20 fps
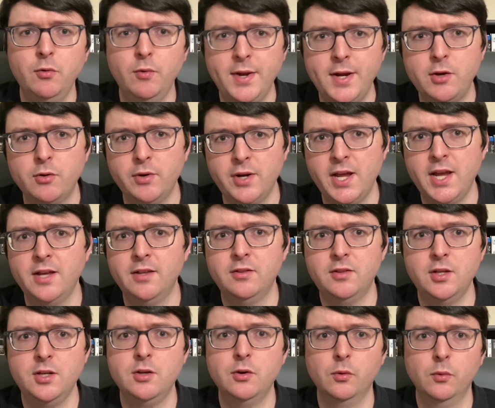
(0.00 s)
recreate
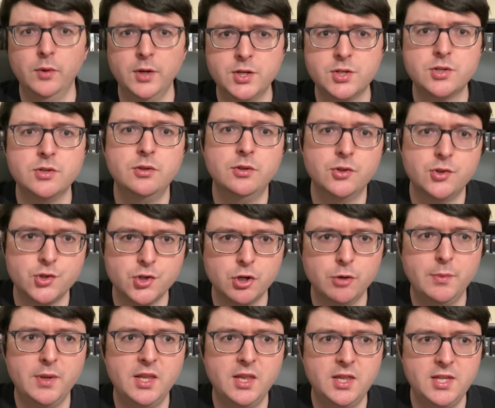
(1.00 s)
the original
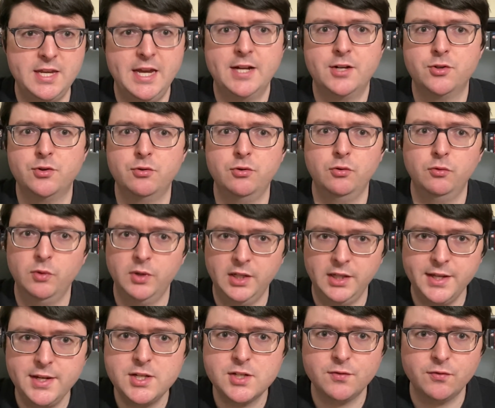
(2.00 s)
German theatrical
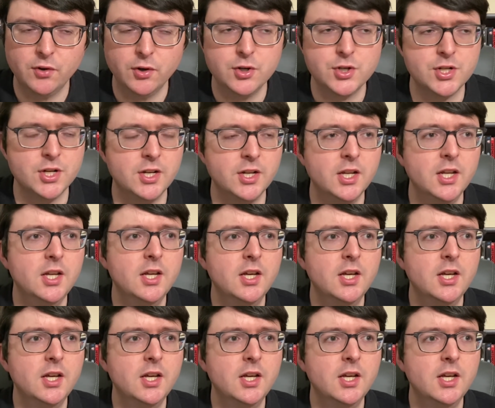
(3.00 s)
release version,